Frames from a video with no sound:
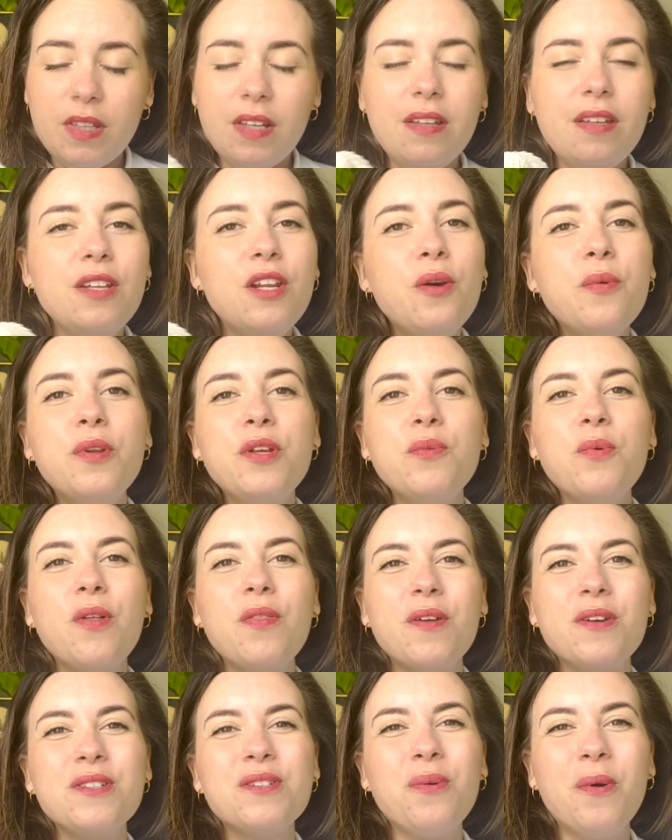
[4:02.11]
you know, when you want
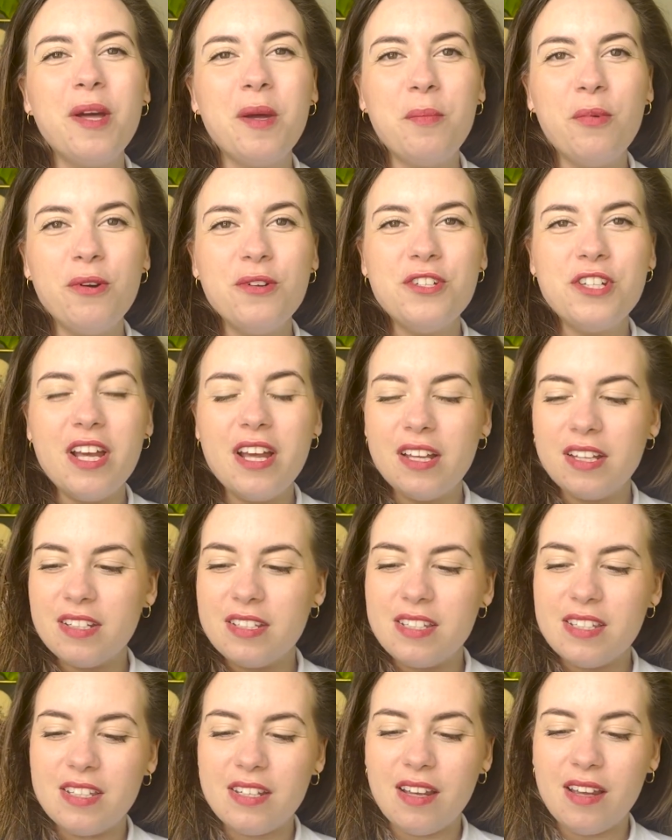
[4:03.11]
those quick
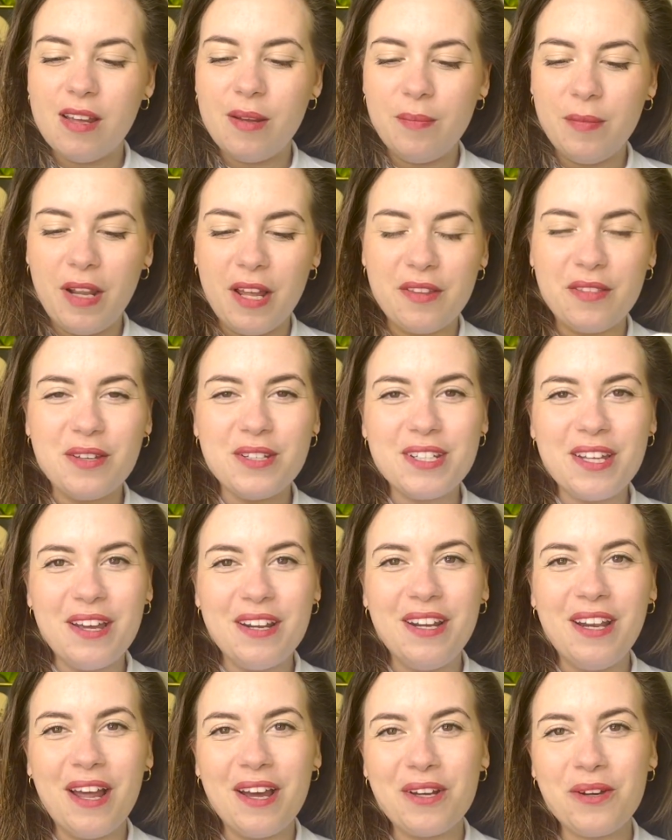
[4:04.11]
projects, like those kind
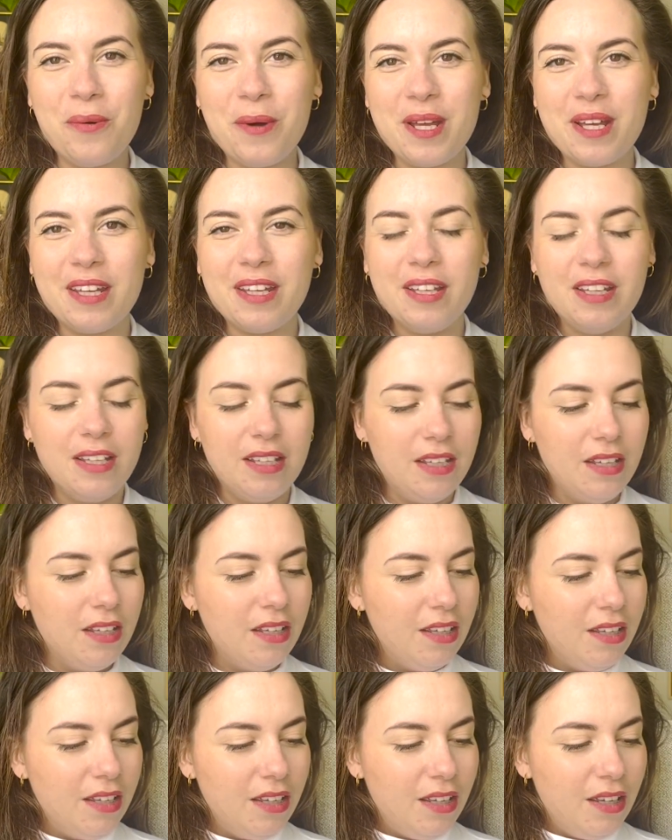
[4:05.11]
of like quick
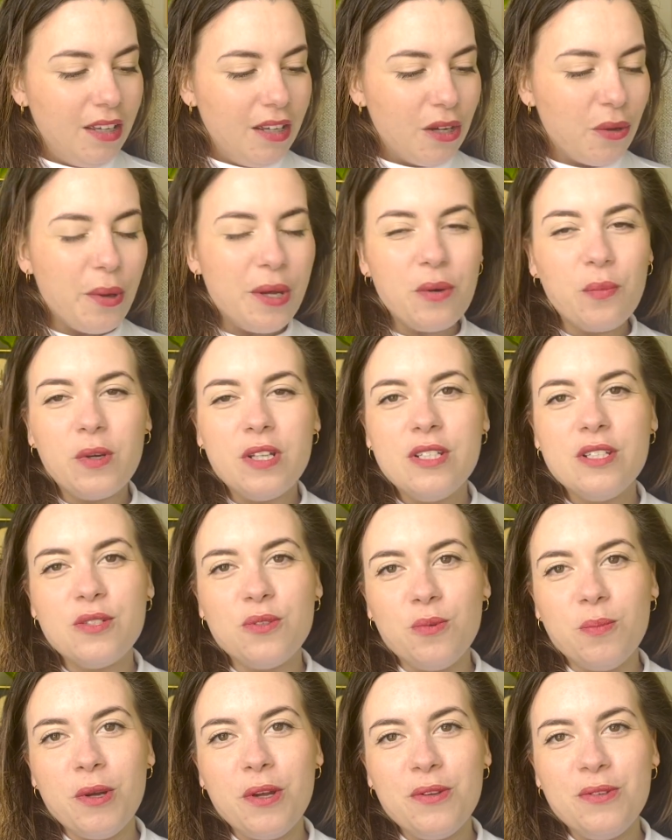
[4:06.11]
wins
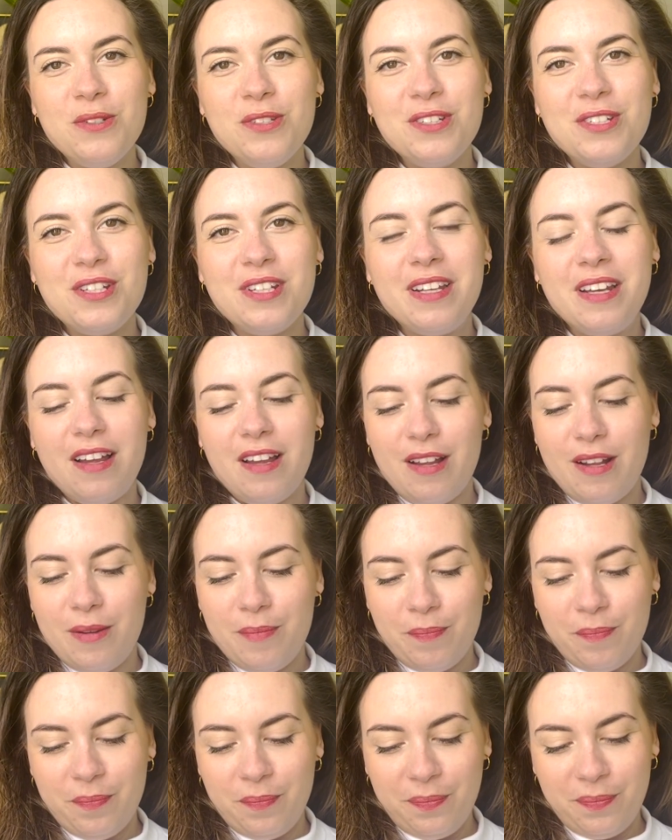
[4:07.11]
almost.
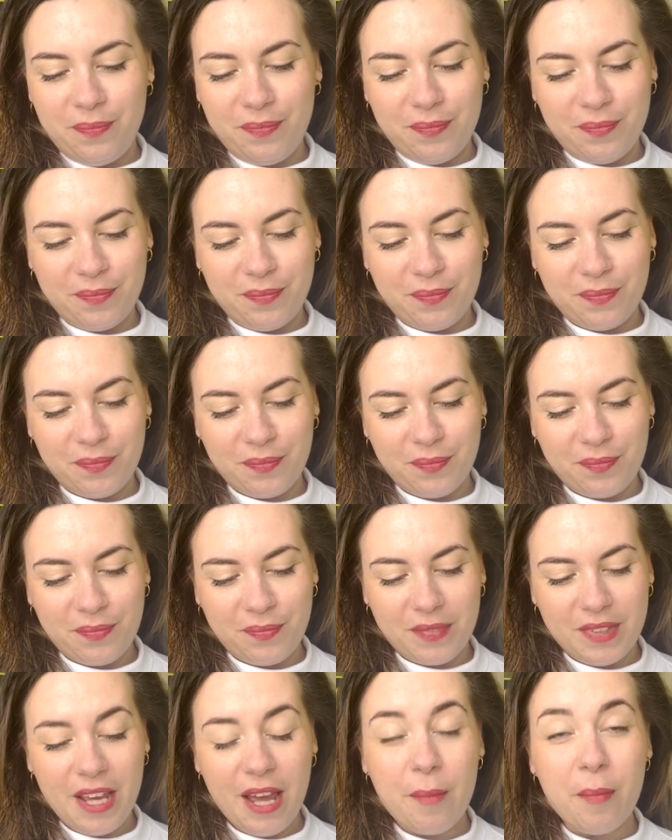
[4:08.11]

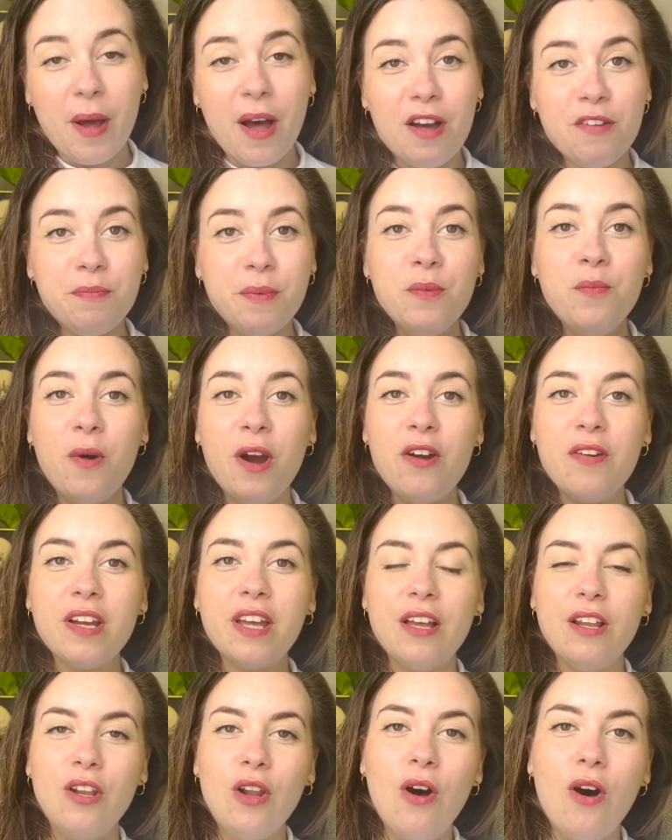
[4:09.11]
Yeah, but I've been wearing
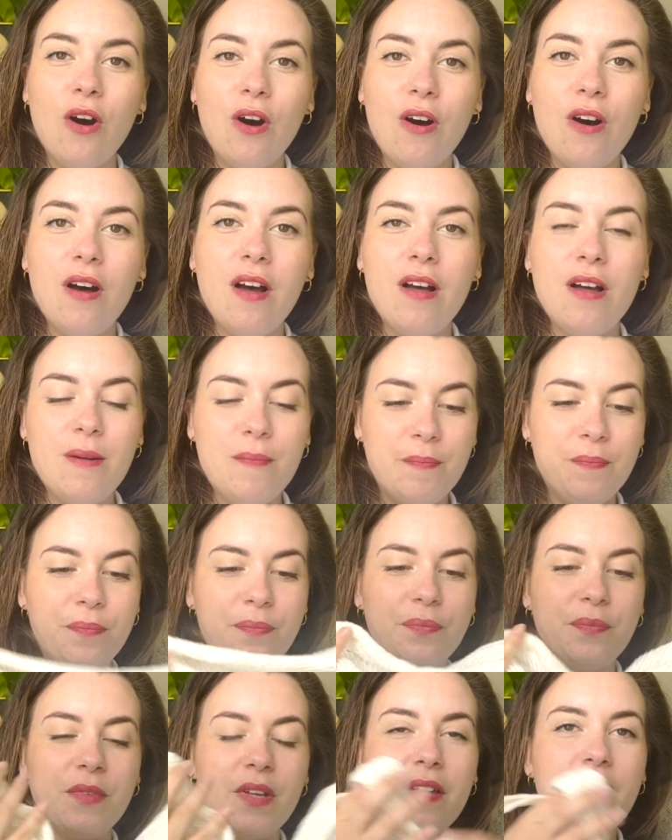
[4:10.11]
it a lot.
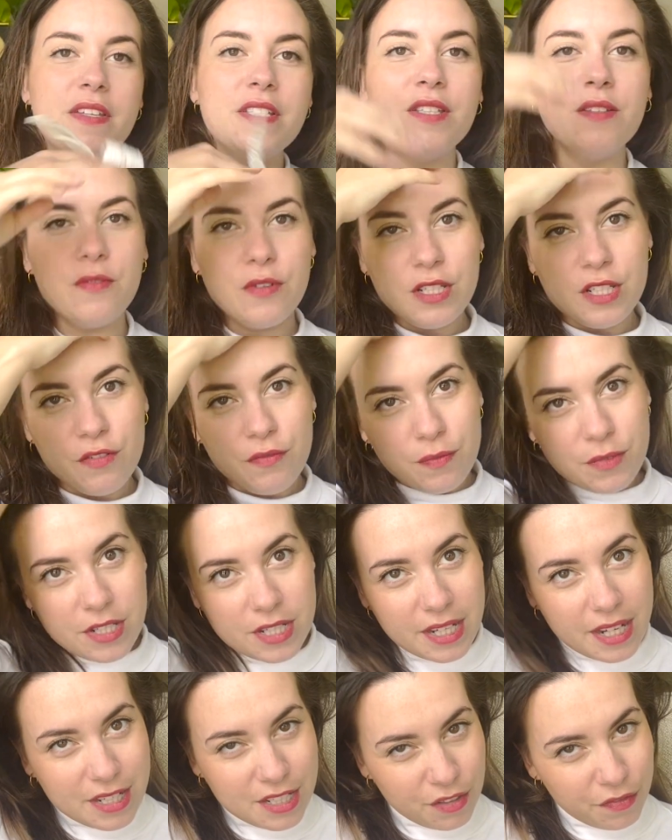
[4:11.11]

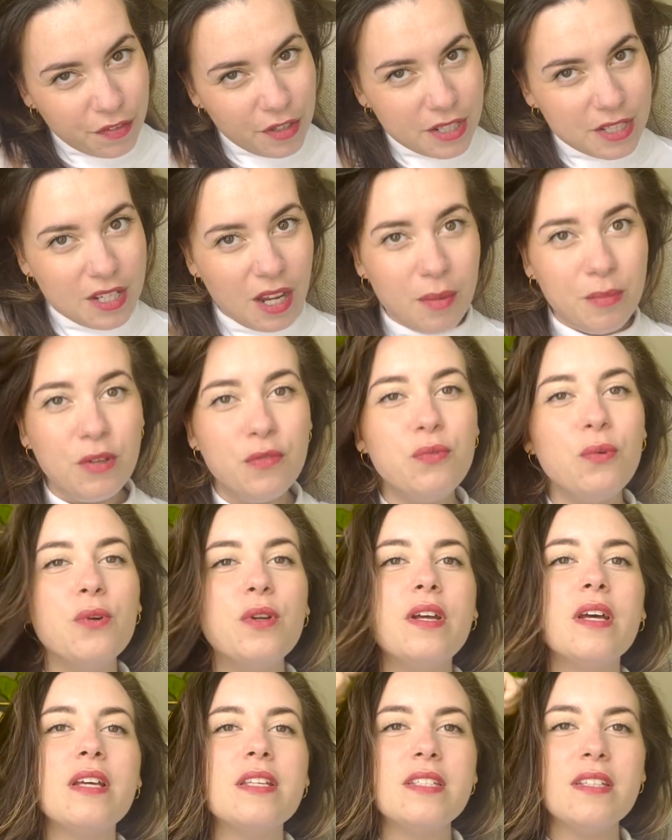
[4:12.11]
Today's the first time I've
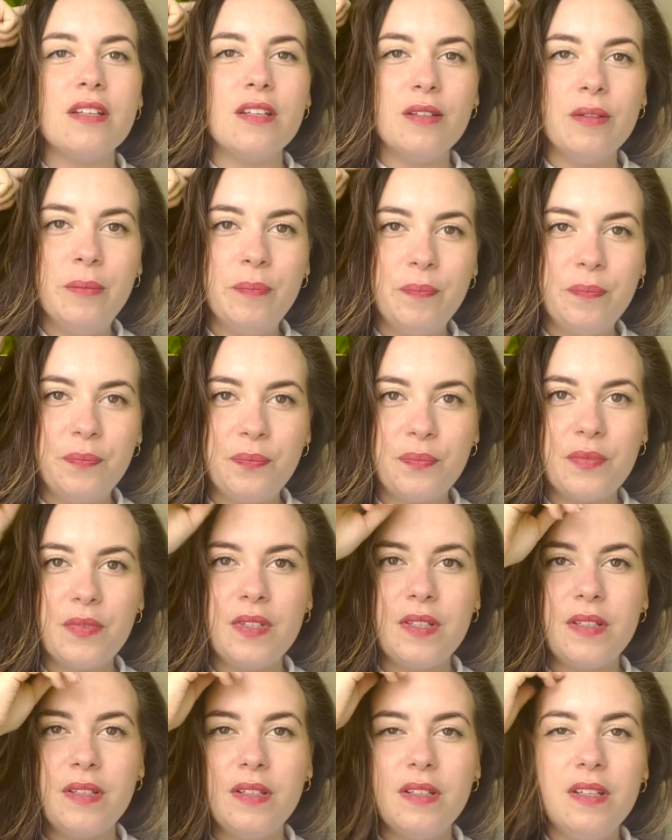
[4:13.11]
worn it as a
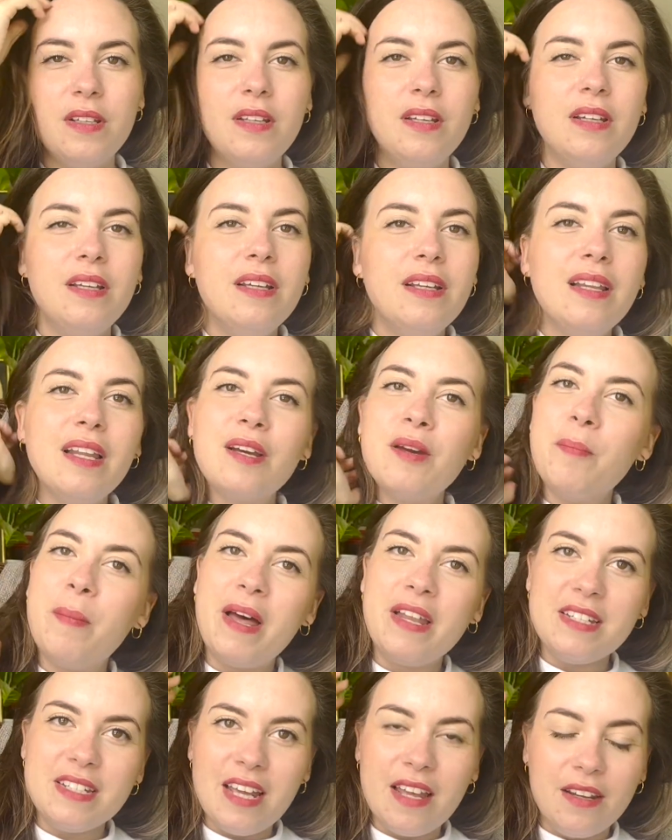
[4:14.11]

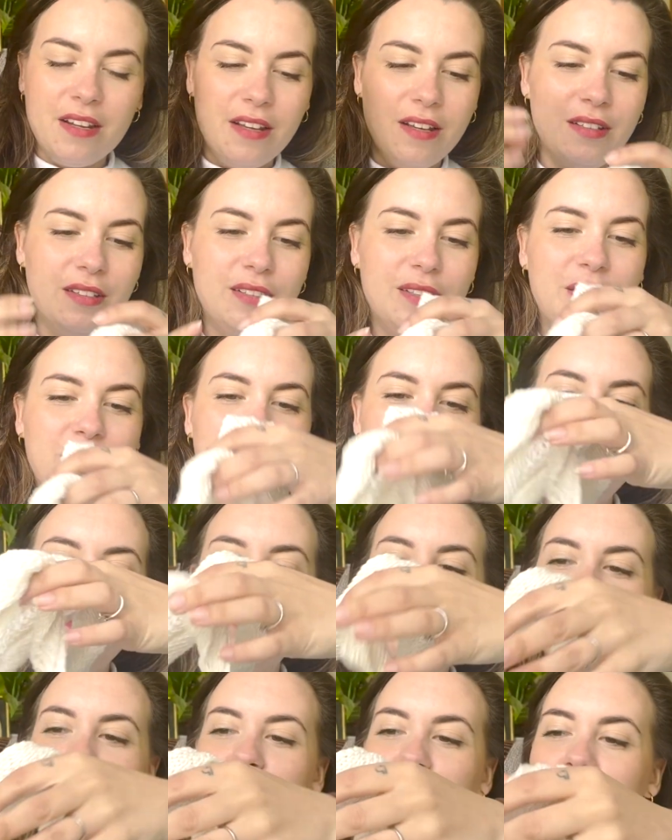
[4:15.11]
bandana,
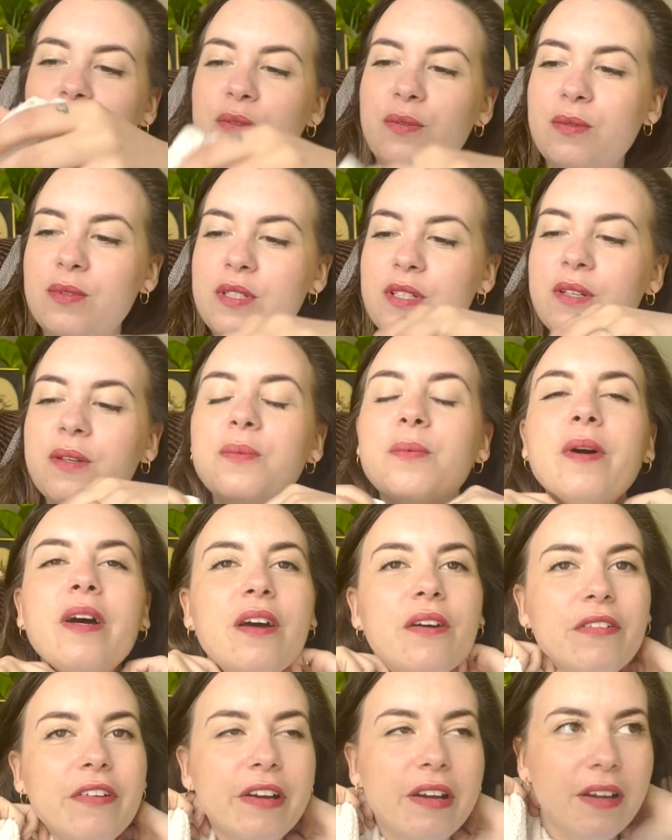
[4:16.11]
but you can also
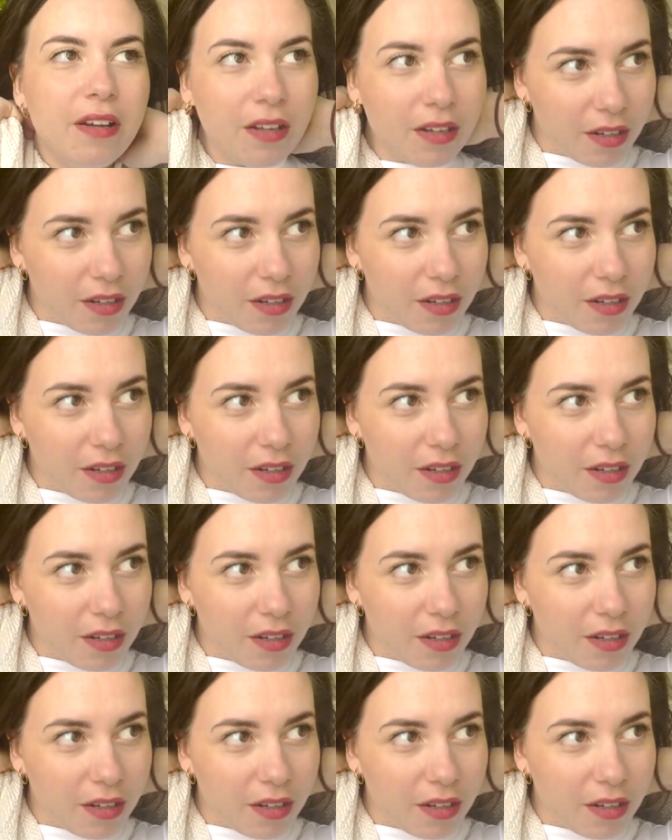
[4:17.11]
wear it.